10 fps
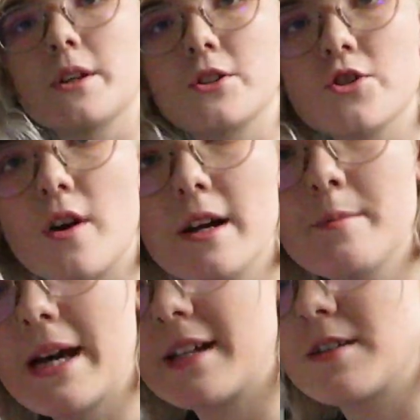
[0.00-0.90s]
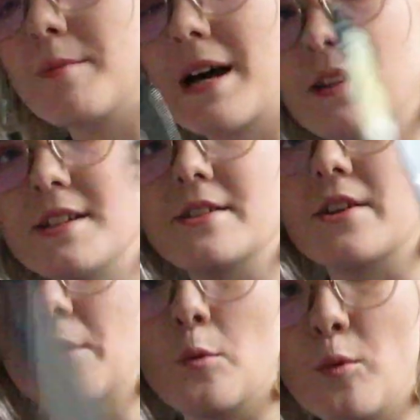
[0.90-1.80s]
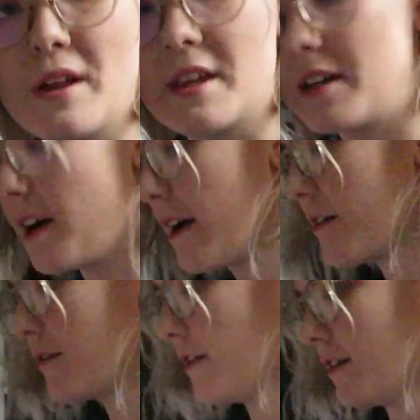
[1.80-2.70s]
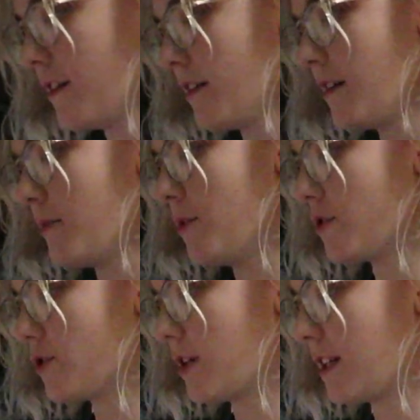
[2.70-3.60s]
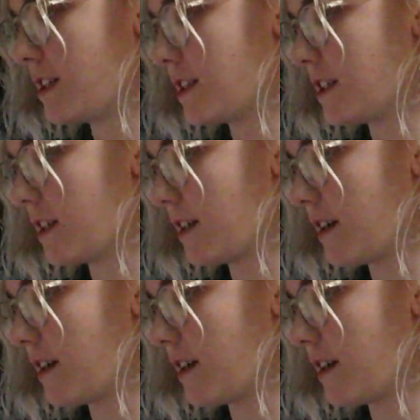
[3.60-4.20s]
gonna try and paint some mountains on with a knife. Not sure how this is gonna